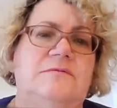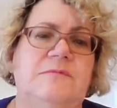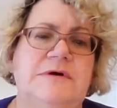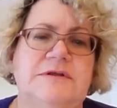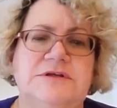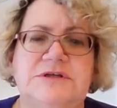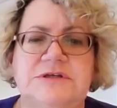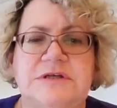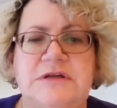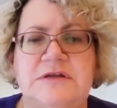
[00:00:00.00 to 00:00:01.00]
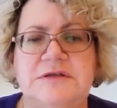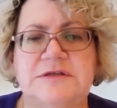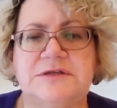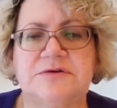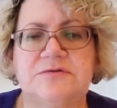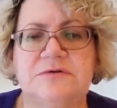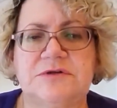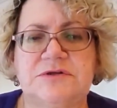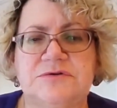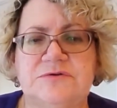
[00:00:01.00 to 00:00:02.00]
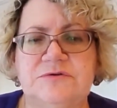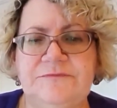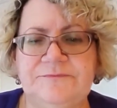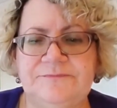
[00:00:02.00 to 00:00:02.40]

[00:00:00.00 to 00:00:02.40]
one that she just said there's a stillness shawl.